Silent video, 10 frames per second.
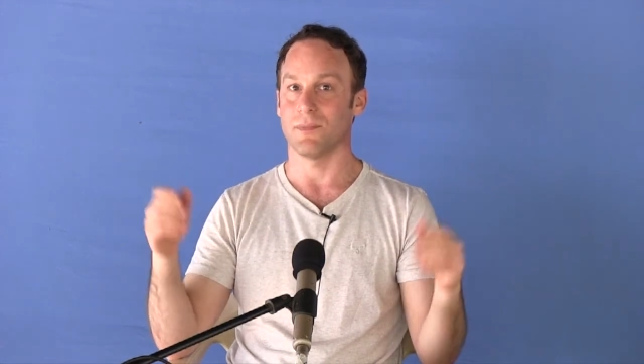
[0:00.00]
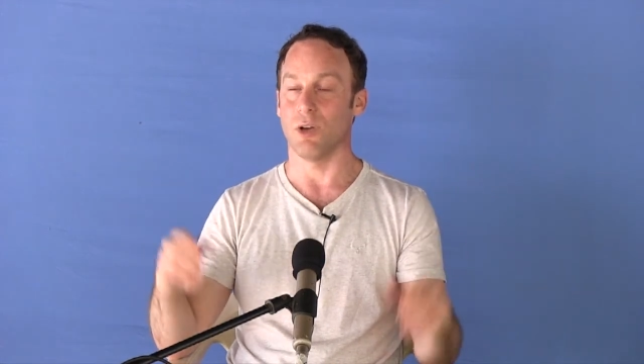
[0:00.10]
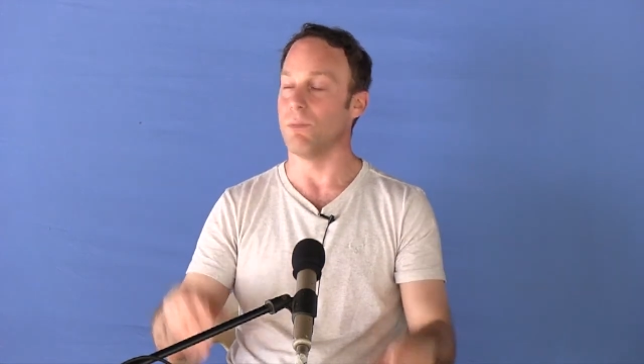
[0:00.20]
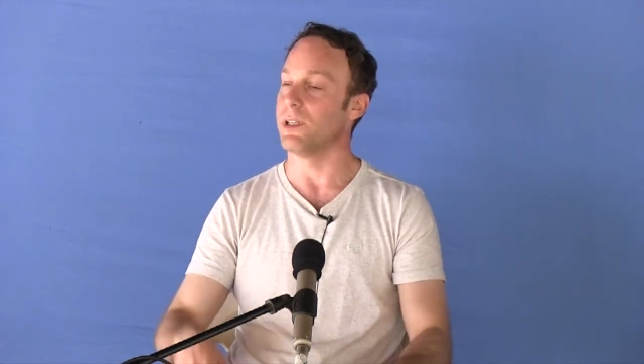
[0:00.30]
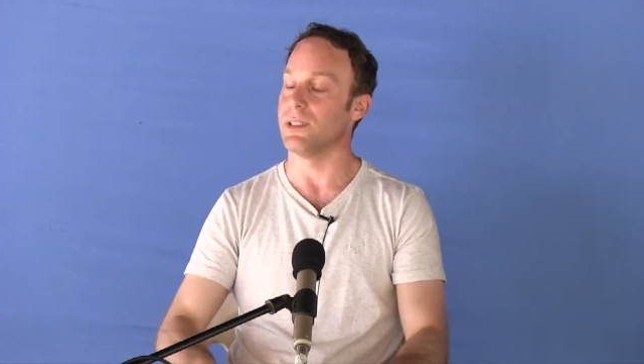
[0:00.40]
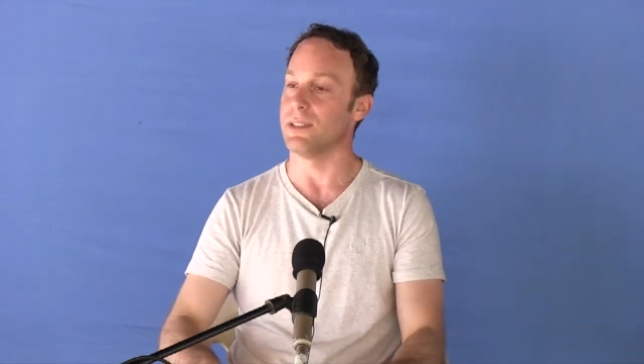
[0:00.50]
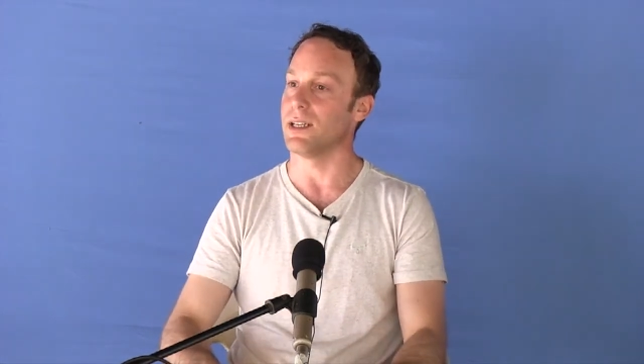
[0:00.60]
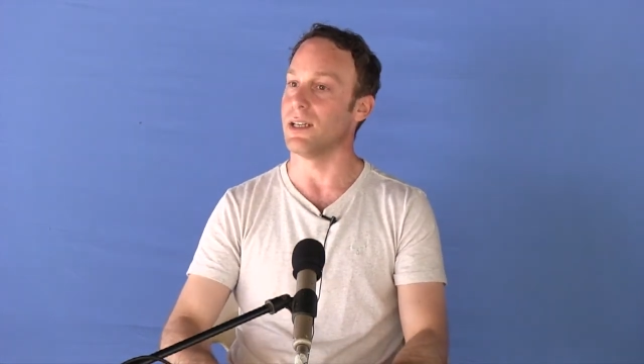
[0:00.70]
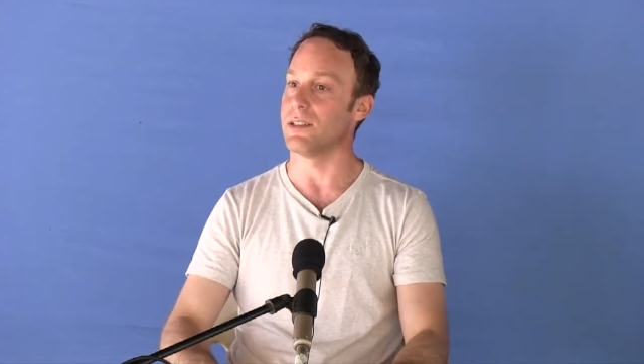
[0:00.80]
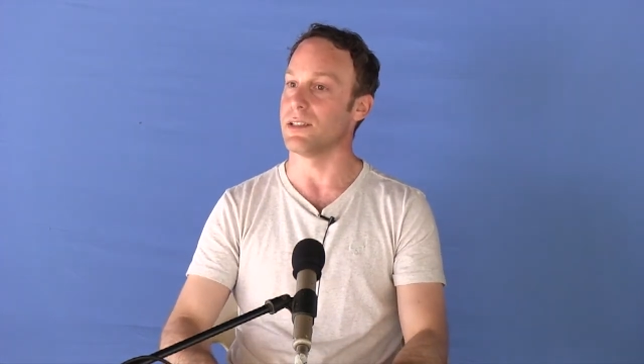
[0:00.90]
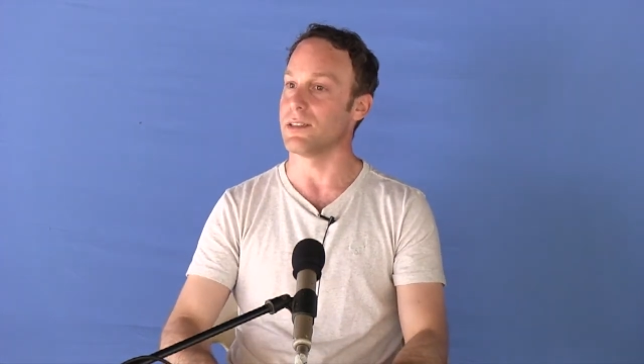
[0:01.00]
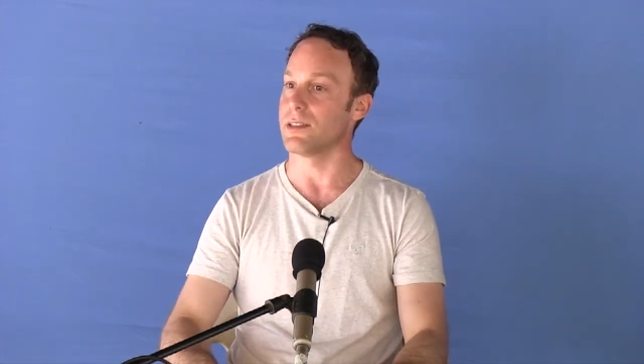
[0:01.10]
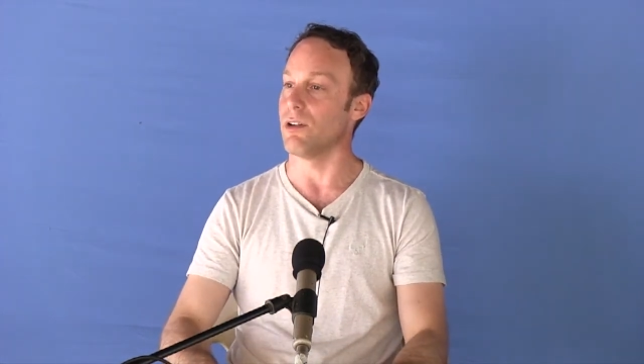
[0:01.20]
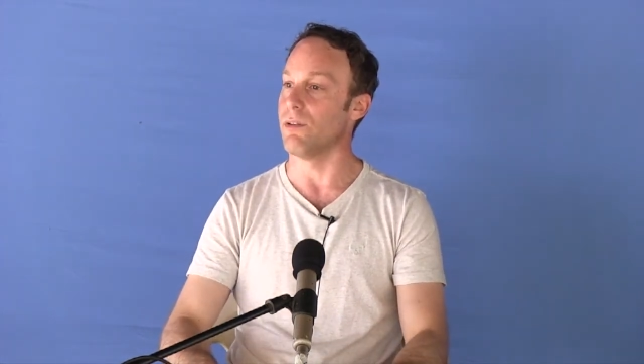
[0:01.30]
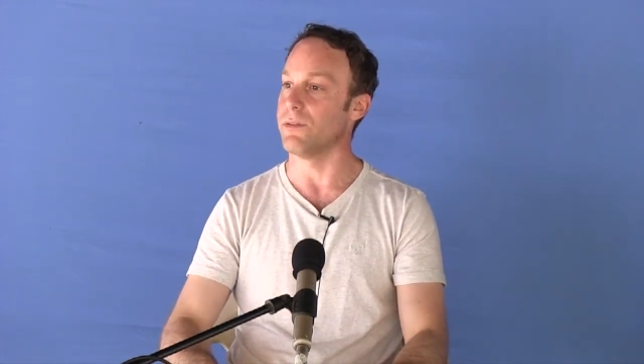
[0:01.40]
open
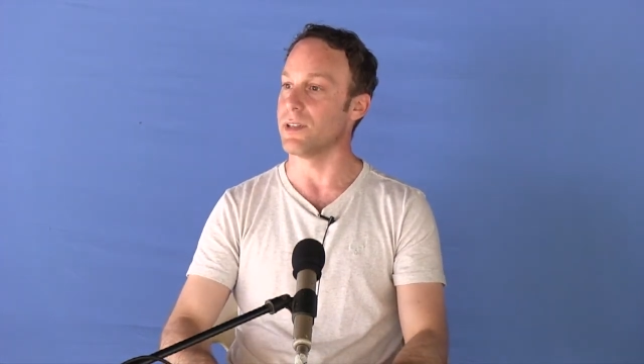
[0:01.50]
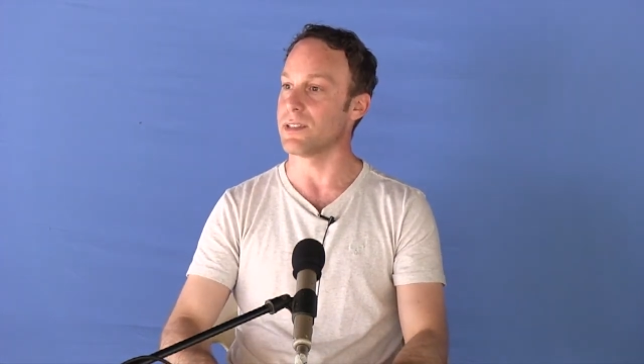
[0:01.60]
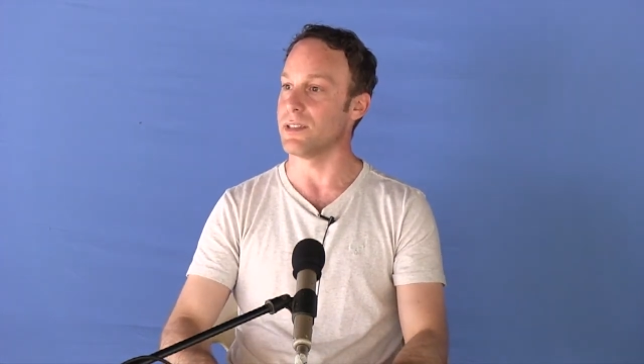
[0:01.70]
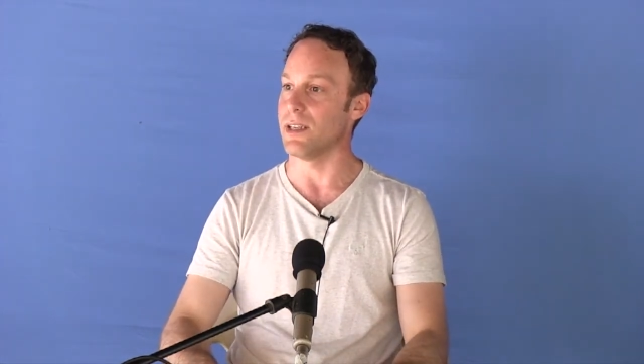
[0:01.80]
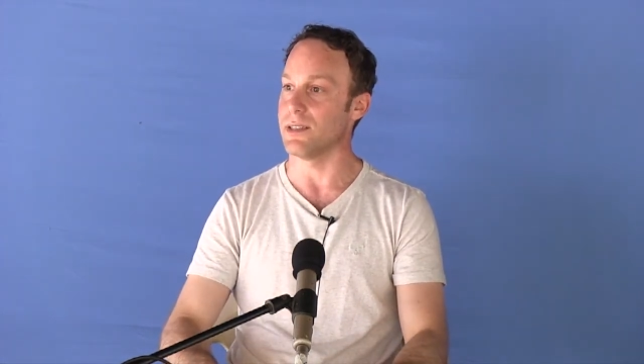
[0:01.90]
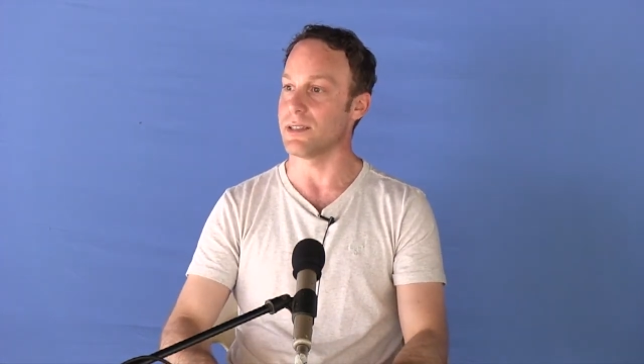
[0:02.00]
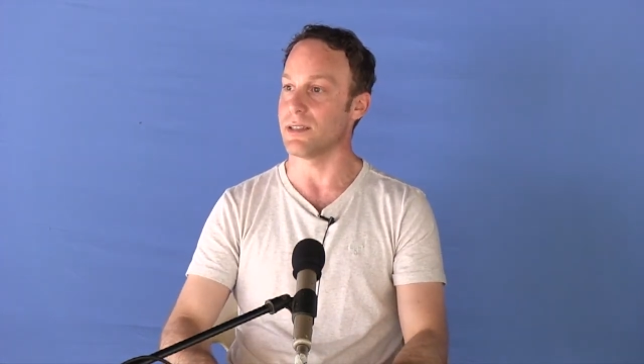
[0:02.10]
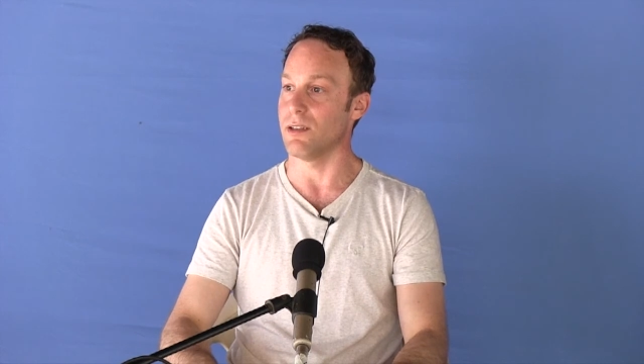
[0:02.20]
intelligence, obviousness,